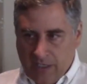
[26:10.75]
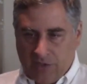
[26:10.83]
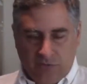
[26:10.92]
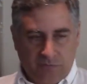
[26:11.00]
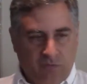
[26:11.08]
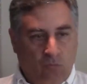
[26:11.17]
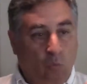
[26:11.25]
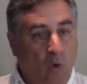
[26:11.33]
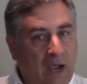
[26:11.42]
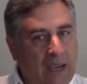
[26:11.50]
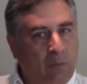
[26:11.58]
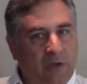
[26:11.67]
in terms of
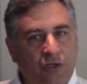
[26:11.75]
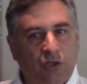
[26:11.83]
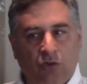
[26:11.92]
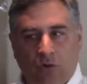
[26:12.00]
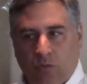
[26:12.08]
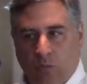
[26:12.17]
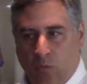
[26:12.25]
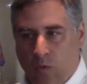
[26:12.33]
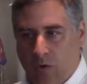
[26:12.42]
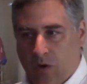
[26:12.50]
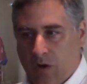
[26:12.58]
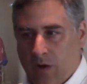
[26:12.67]
why we should go to
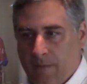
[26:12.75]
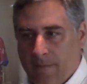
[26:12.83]
war.